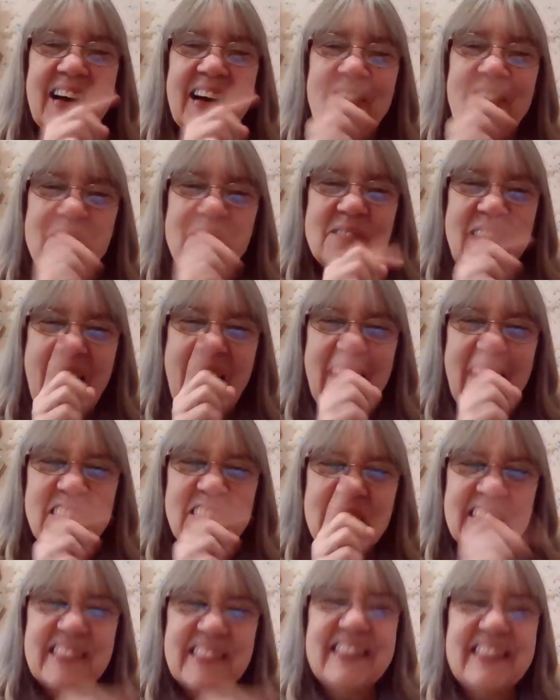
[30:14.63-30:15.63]
a
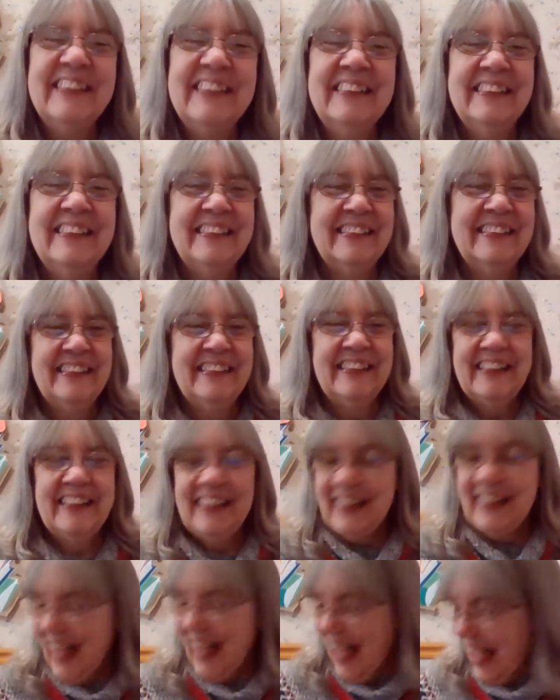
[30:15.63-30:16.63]
mouse.
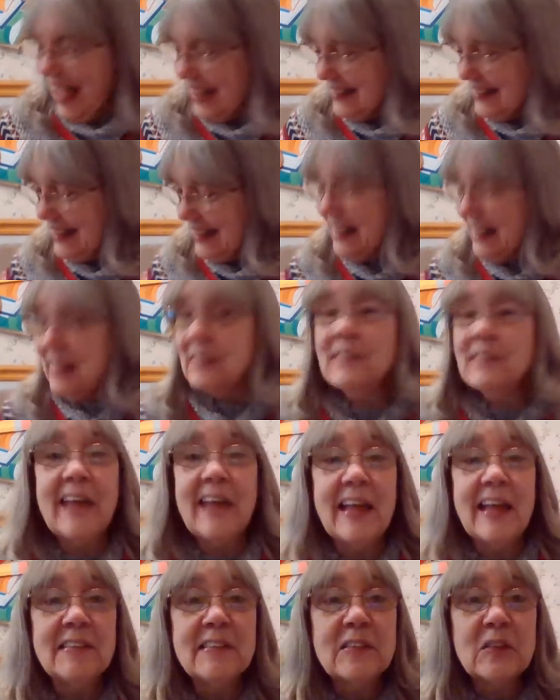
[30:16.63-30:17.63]
And he
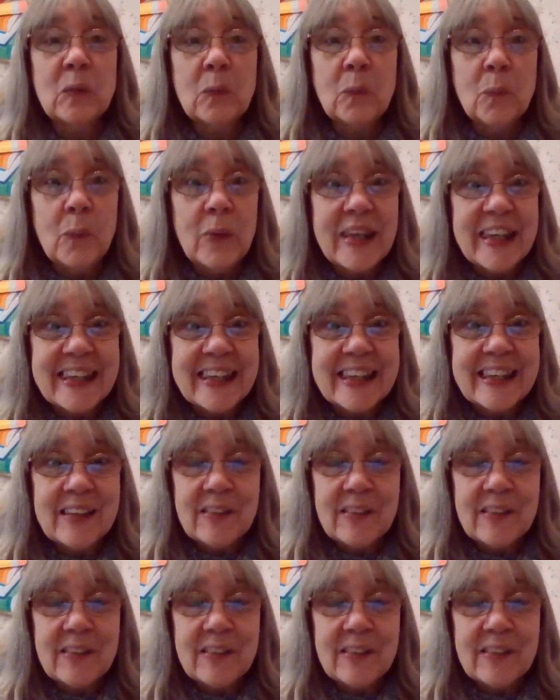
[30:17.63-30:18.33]
says squeak,